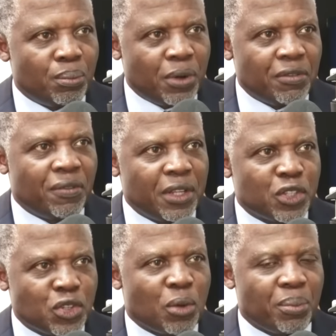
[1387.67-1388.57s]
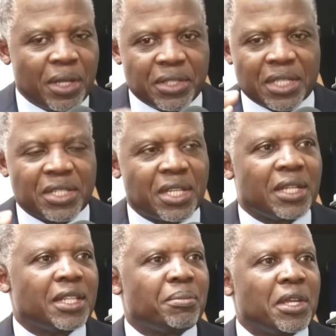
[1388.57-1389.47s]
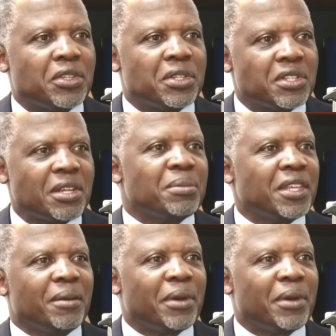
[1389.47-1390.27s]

briefly stop and just tell the patient something